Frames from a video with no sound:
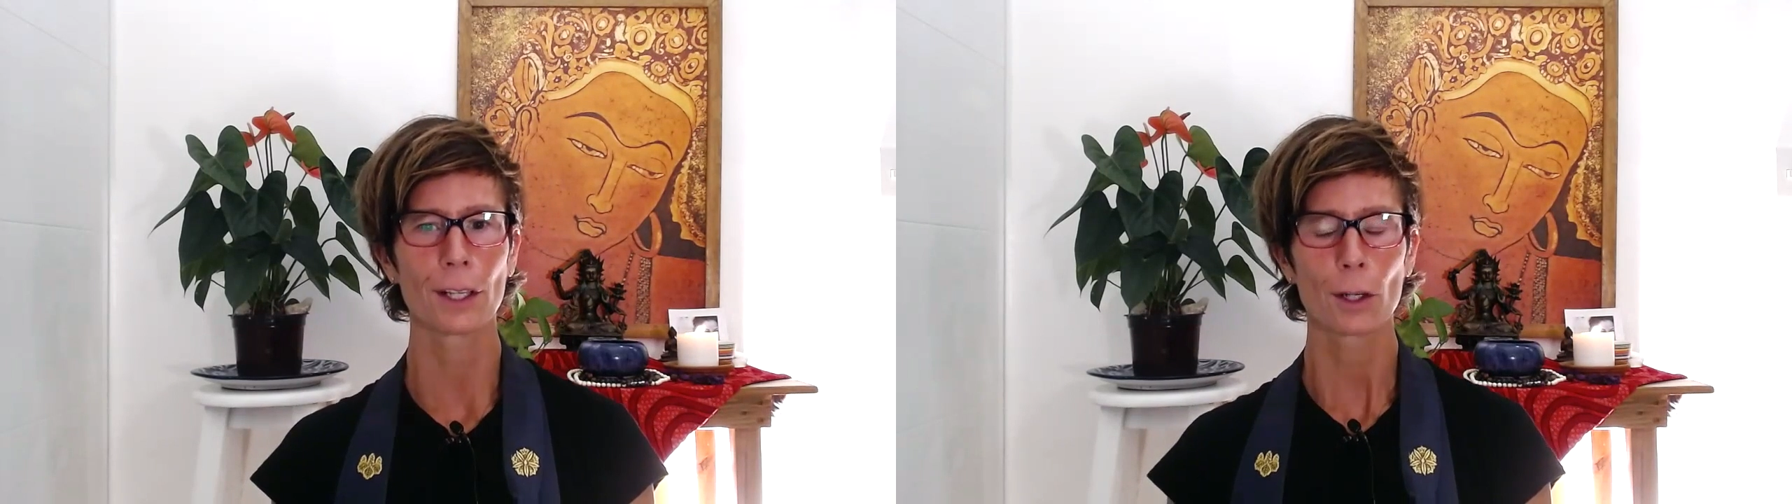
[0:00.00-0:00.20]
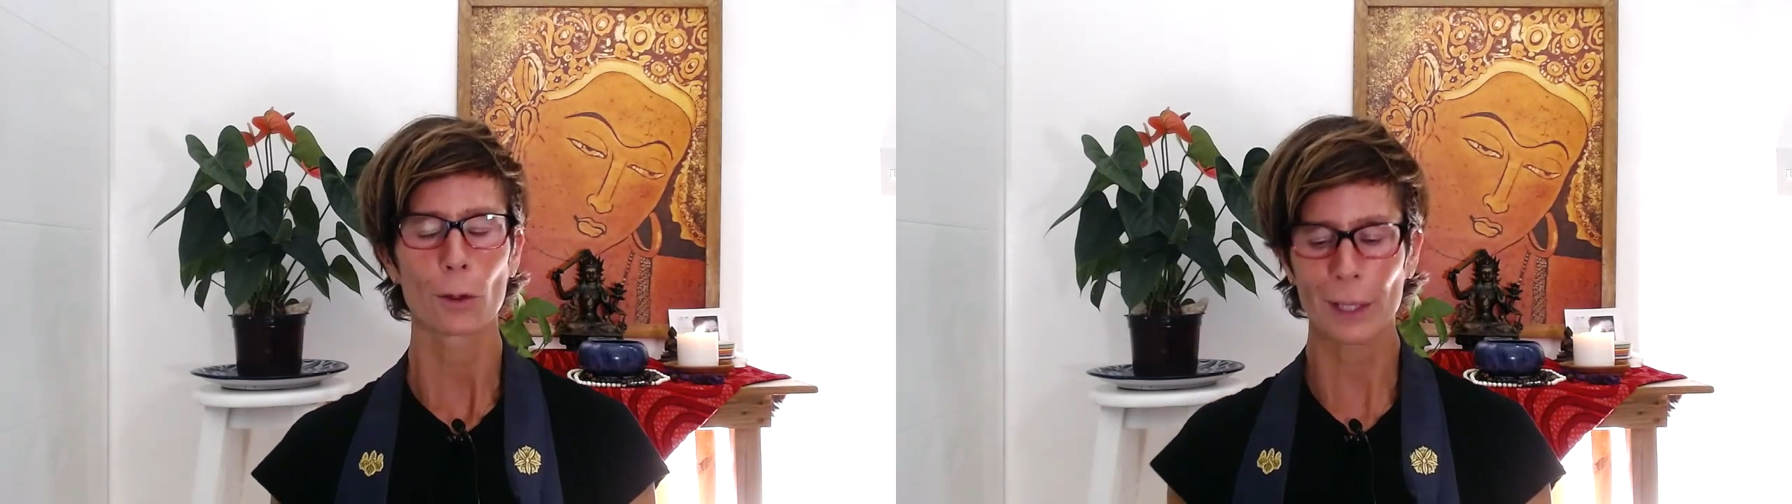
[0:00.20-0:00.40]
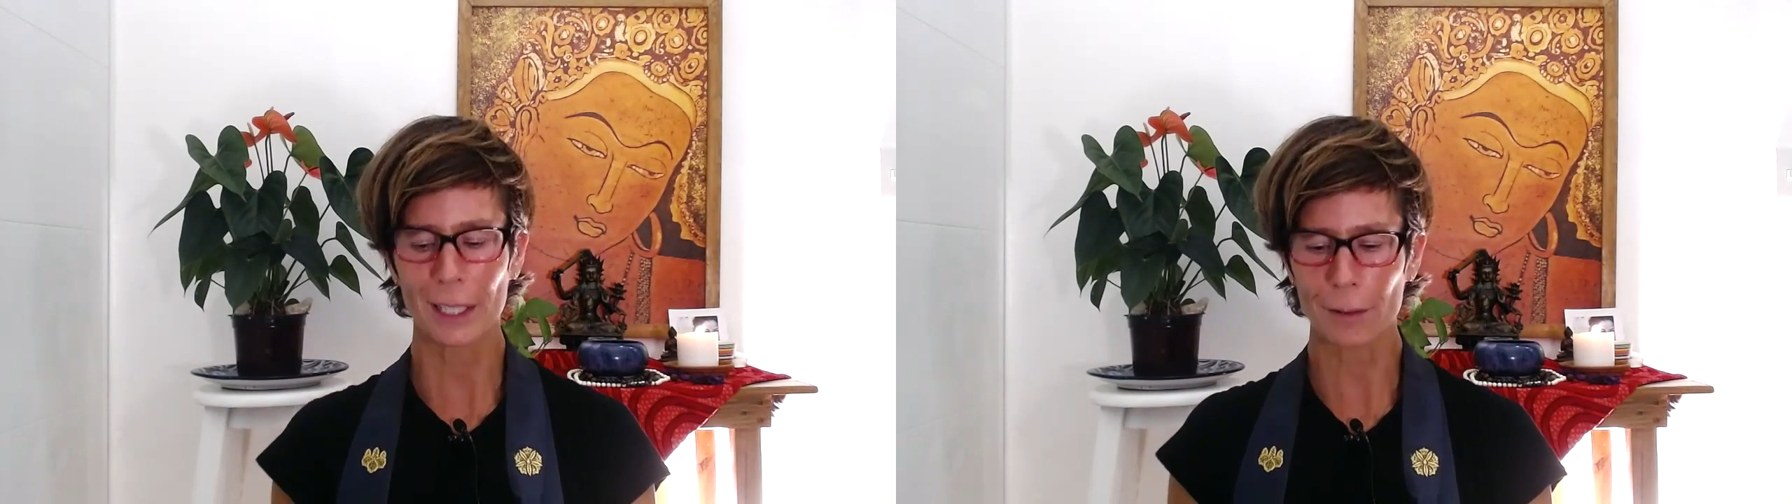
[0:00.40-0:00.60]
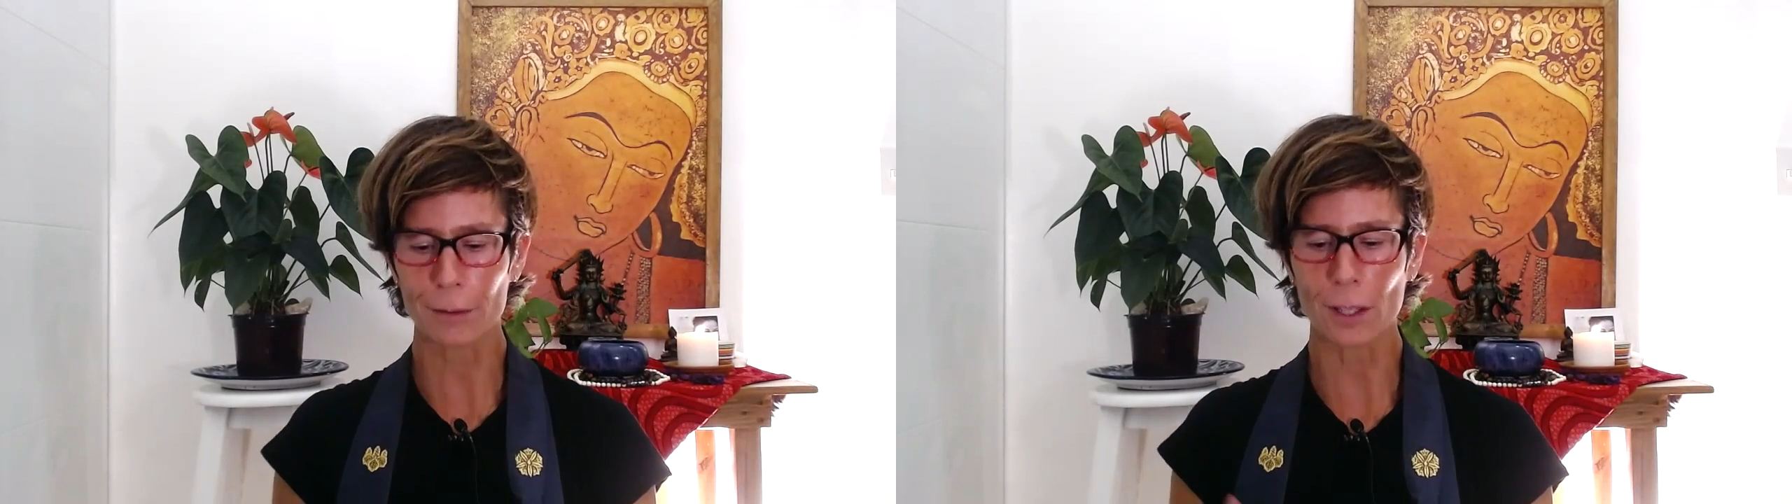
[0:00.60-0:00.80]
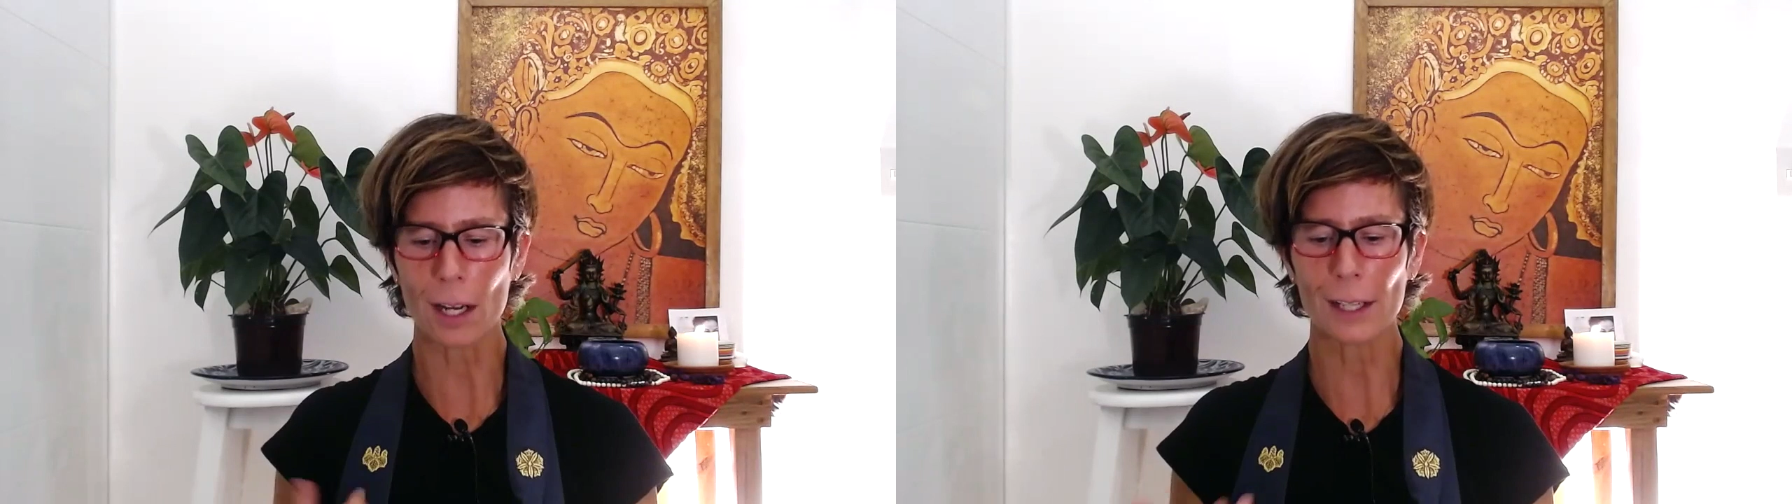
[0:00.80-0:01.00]
we give
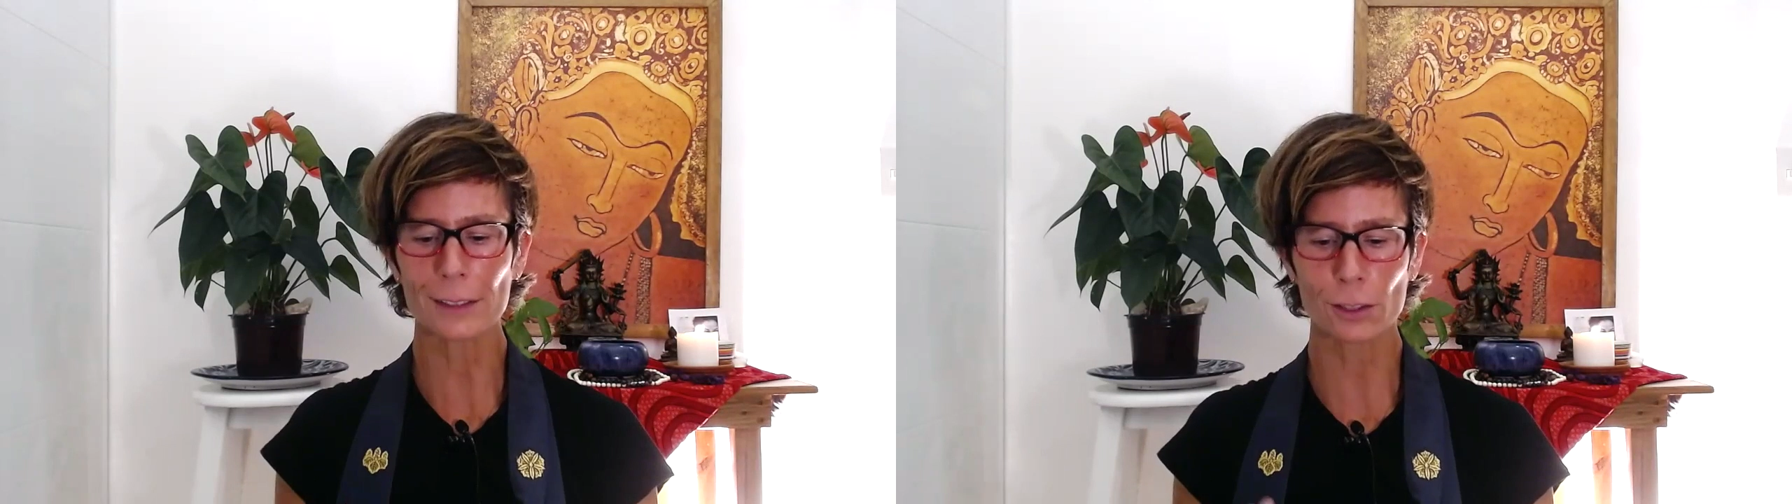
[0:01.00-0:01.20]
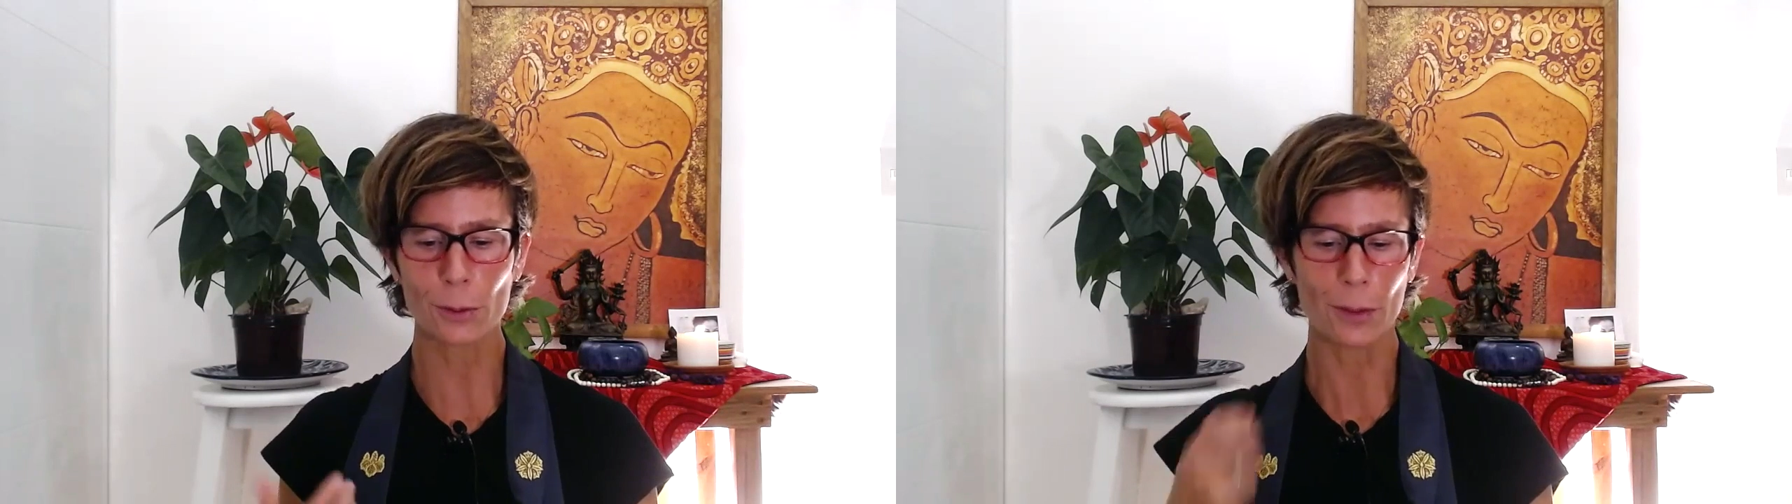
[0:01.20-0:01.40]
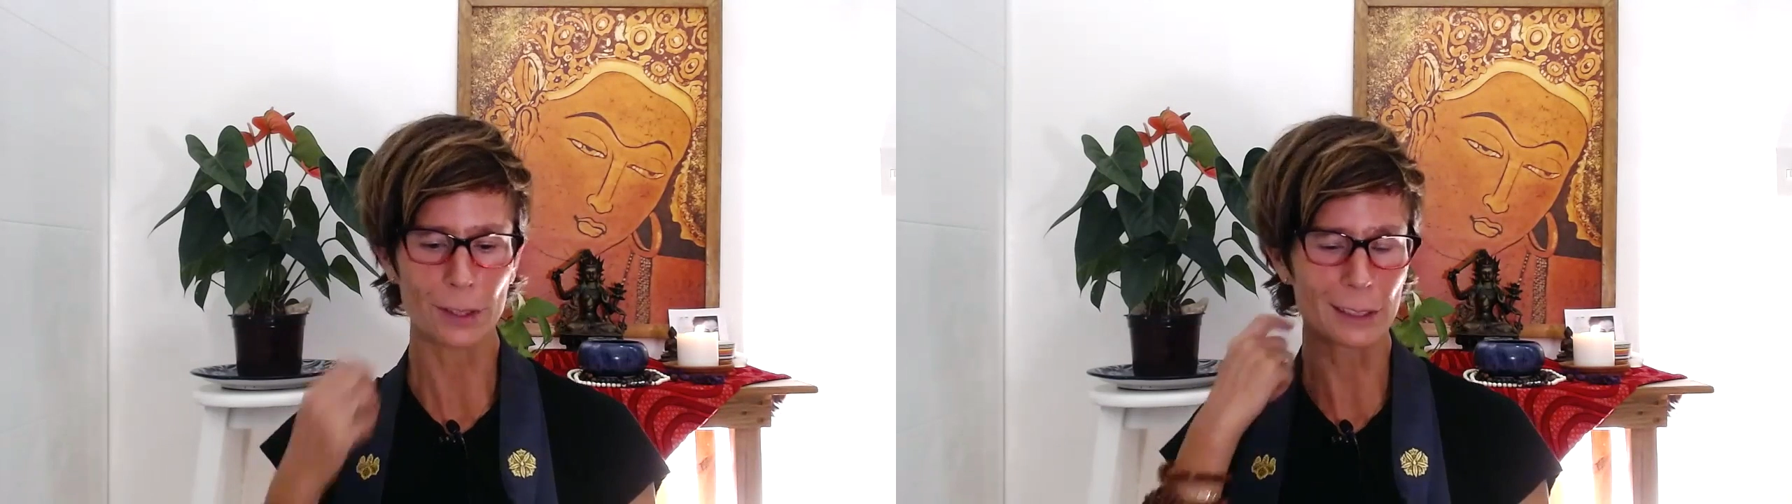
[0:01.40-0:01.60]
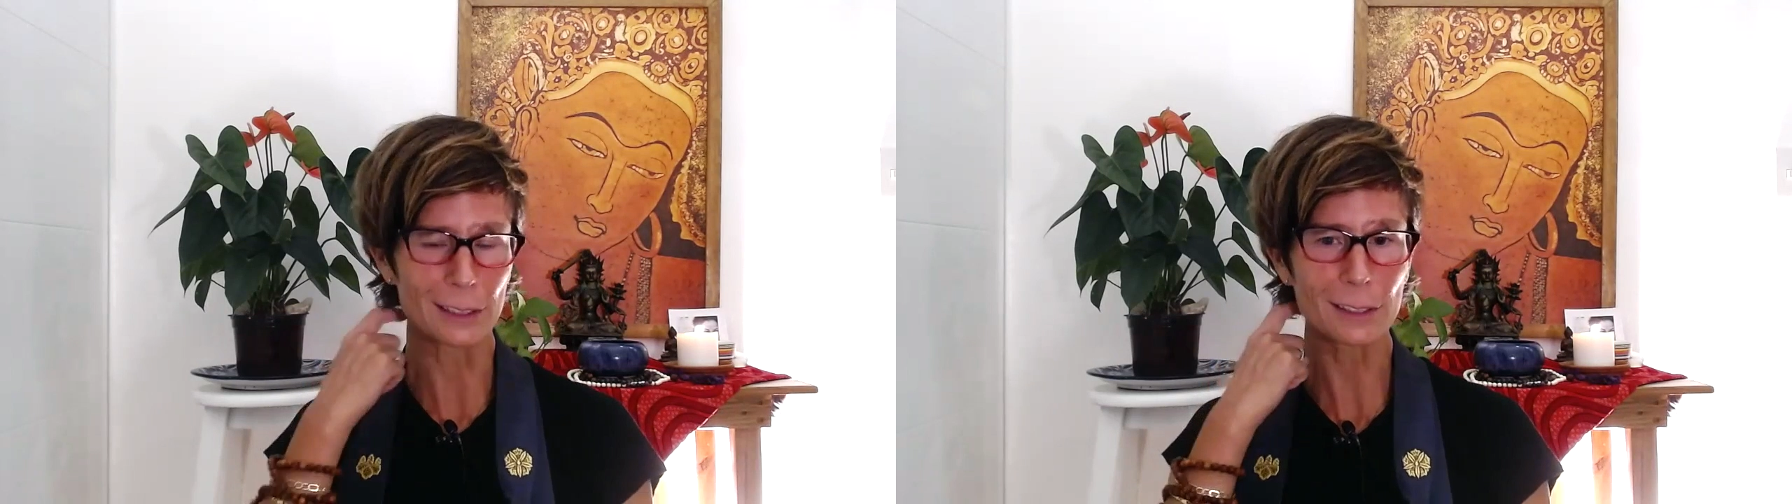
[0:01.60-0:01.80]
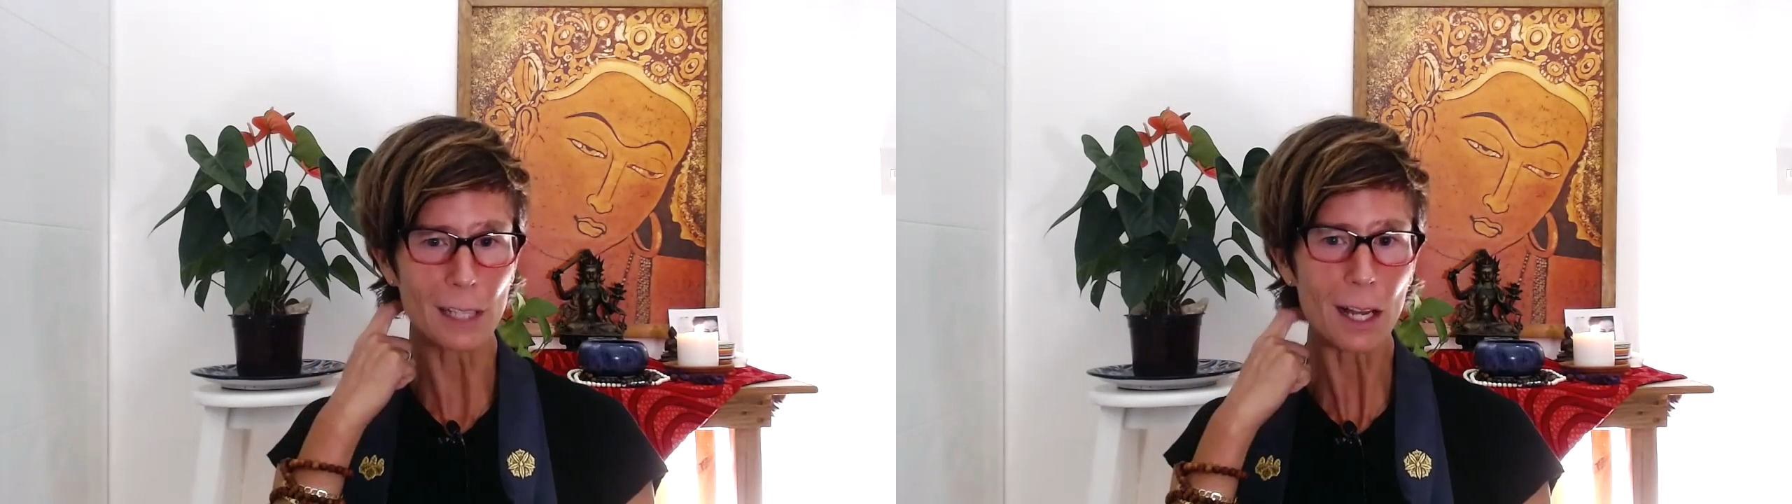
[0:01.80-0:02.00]
rise to the
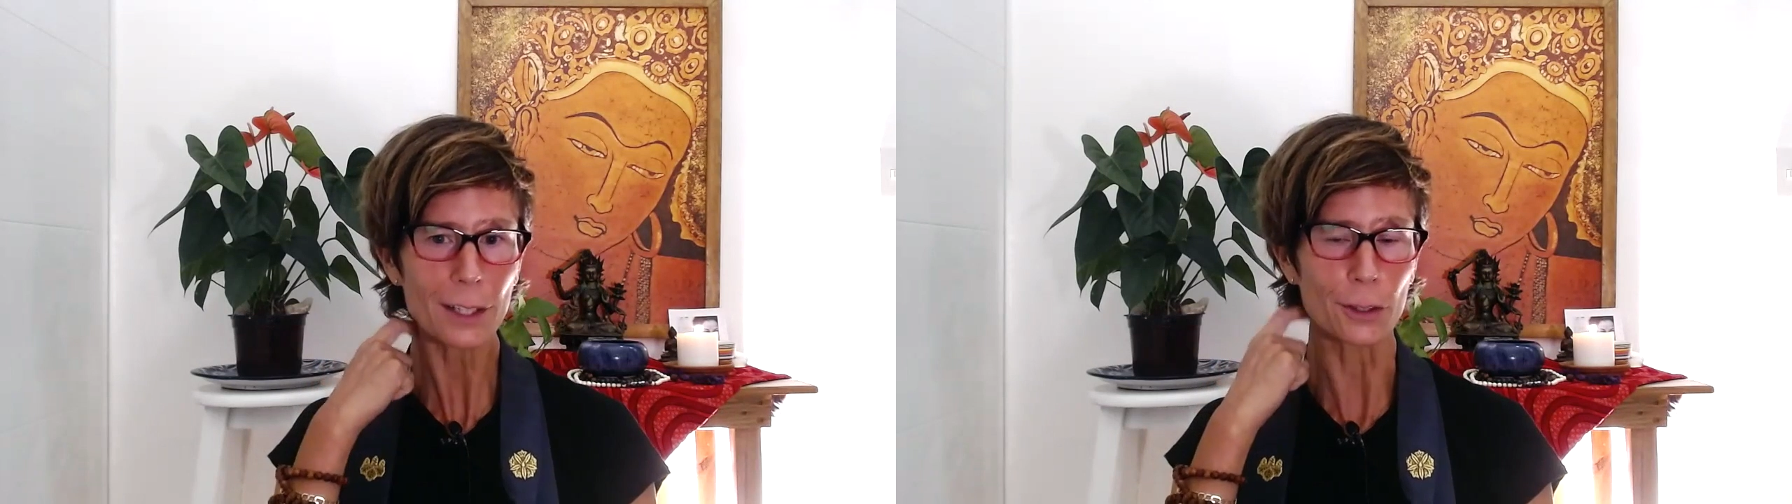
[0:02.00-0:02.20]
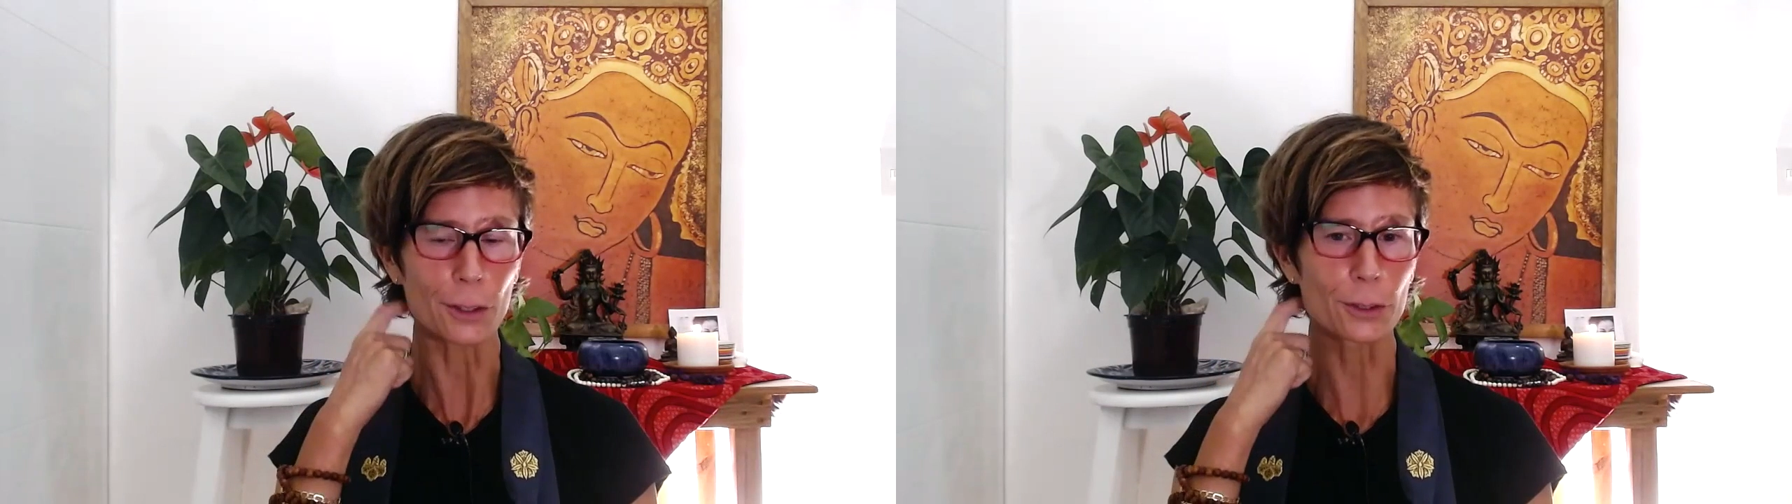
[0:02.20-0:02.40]
desire,